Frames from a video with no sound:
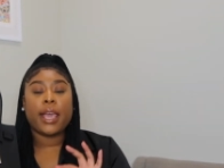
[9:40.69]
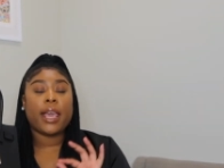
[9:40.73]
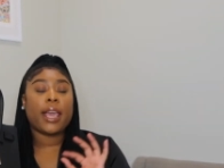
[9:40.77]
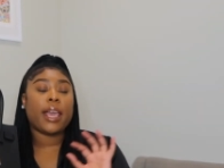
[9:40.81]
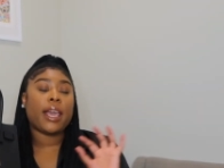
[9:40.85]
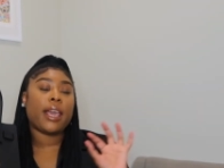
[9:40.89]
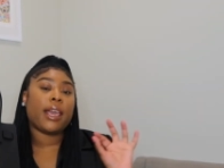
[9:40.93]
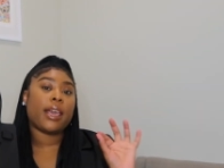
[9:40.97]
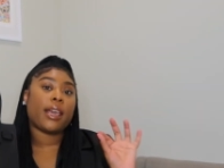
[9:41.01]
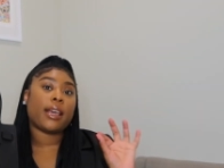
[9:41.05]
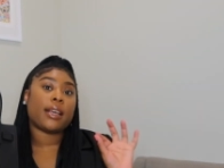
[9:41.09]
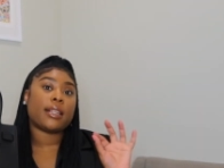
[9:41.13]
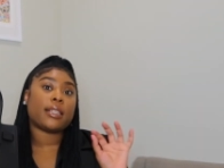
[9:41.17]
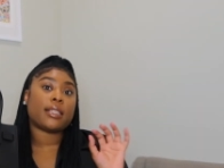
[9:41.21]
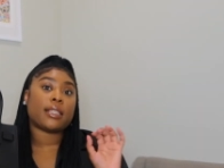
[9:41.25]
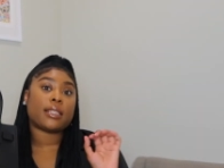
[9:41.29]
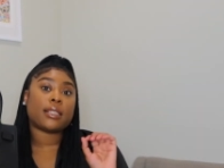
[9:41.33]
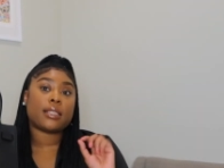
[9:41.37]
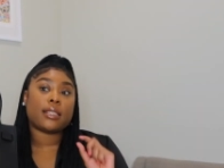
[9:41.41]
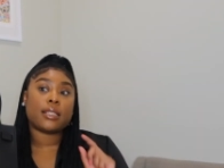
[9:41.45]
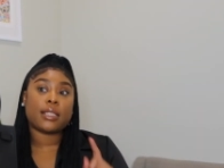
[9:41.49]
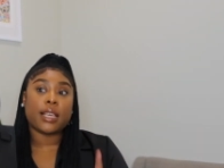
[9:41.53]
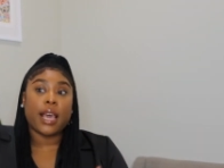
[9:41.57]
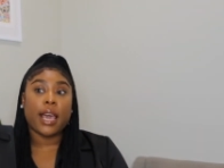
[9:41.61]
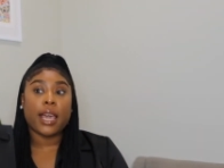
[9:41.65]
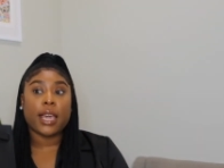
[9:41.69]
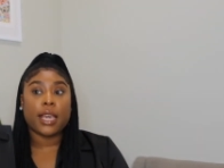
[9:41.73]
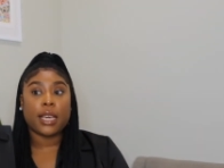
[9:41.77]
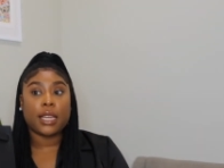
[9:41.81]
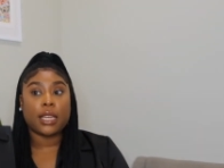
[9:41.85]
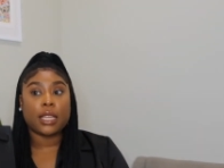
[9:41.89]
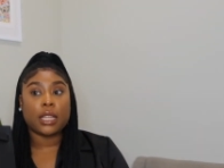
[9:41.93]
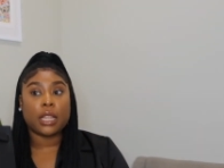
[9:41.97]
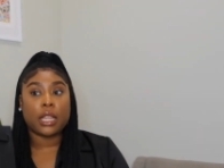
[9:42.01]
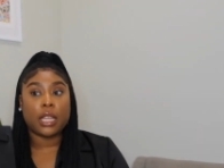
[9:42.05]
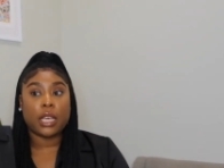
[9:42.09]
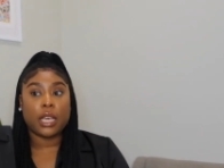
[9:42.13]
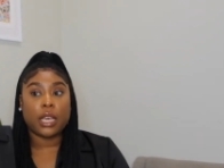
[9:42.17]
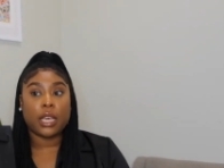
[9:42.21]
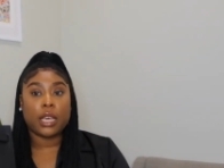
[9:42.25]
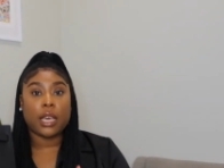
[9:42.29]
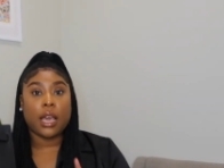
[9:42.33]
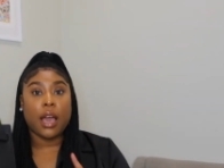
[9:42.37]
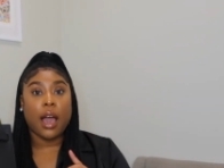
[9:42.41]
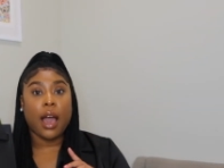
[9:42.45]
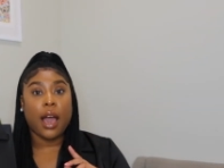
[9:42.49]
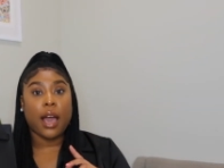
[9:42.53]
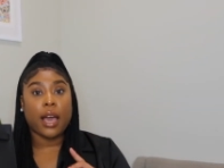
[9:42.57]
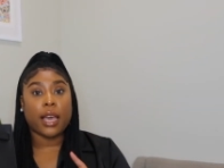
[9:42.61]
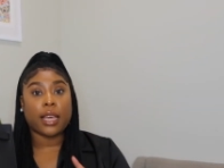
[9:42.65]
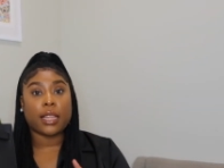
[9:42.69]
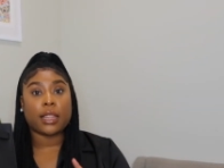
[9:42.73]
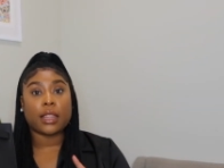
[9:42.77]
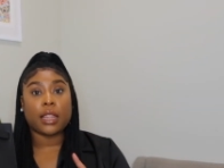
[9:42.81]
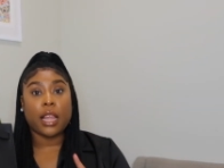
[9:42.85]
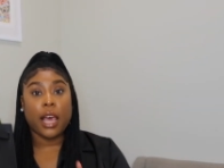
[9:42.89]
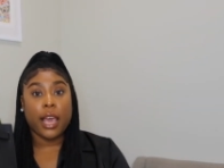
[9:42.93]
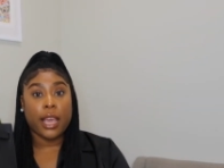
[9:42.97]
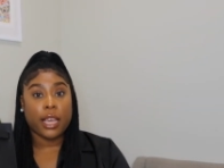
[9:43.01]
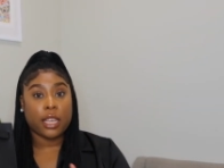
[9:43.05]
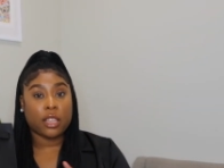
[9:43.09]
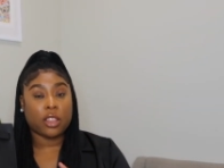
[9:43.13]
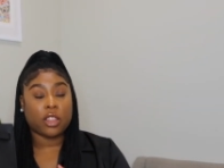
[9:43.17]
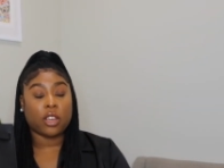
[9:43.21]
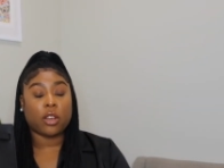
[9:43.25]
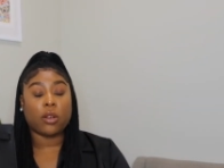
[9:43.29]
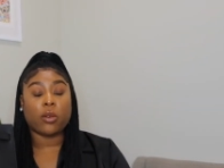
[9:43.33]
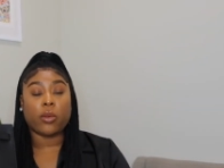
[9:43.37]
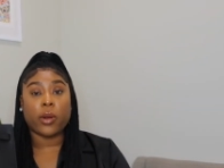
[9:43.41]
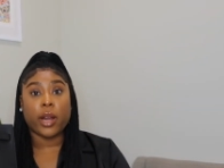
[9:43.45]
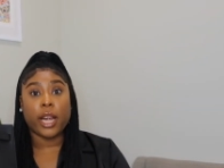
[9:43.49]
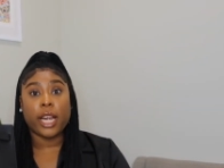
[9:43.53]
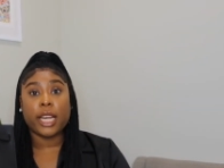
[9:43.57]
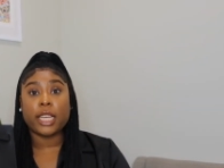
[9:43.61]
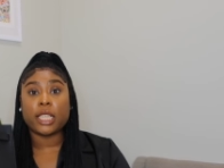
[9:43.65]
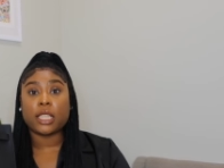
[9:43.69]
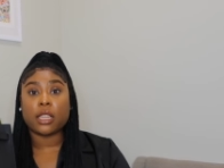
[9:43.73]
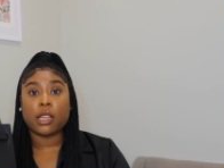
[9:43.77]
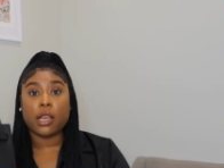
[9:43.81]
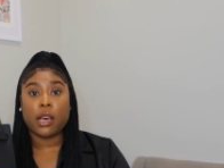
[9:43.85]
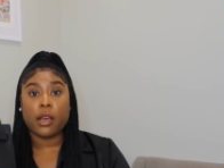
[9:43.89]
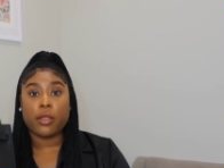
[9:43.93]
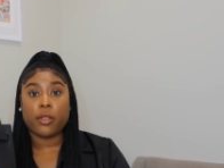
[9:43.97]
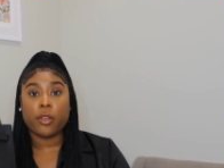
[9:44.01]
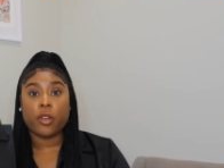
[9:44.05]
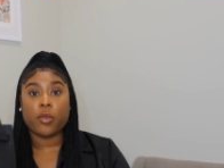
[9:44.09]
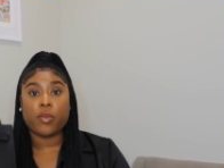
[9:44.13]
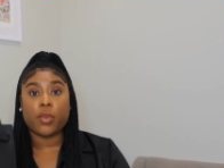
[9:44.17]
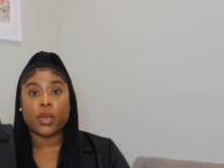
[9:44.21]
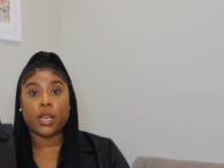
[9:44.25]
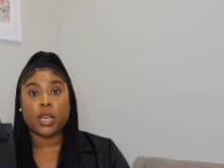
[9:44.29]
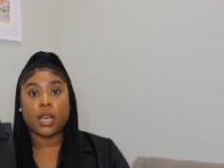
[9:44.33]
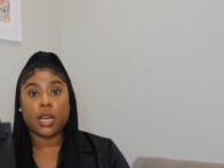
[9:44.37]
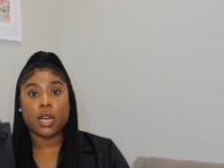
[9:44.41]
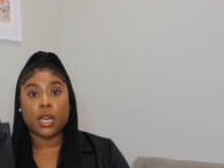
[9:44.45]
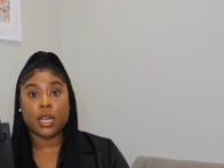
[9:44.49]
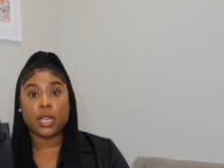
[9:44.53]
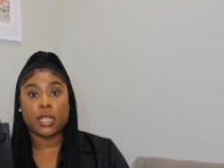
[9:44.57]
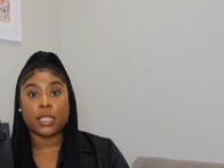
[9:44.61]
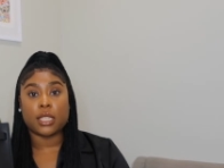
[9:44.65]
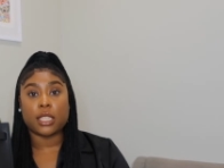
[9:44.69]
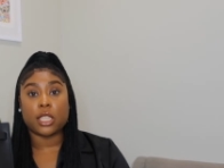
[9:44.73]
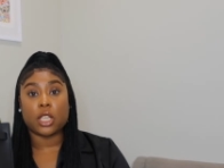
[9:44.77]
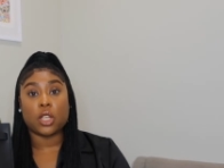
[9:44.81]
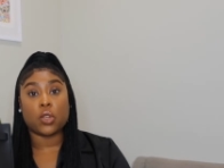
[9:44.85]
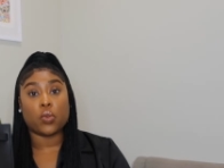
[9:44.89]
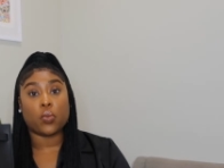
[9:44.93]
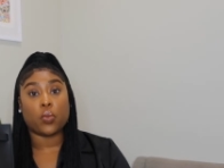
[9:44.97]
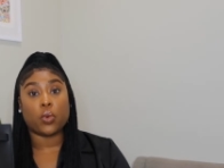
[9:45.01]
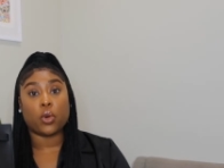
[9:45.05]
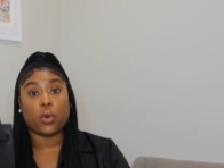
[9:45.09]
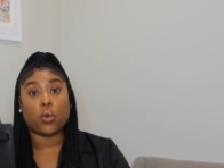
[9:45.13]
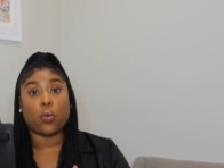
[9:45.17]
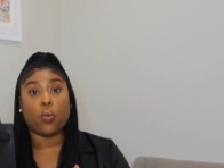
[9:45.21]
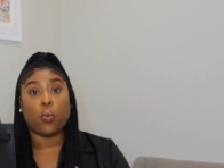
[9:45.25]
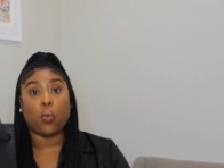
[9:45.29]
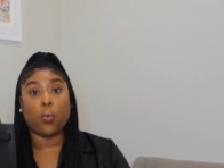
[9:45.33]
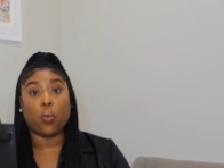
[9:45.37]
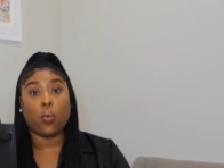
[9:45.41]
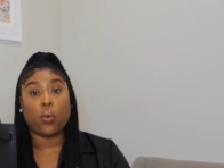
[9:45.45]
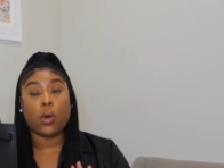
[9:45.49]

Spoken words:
And secondly, I like the grained leather because it will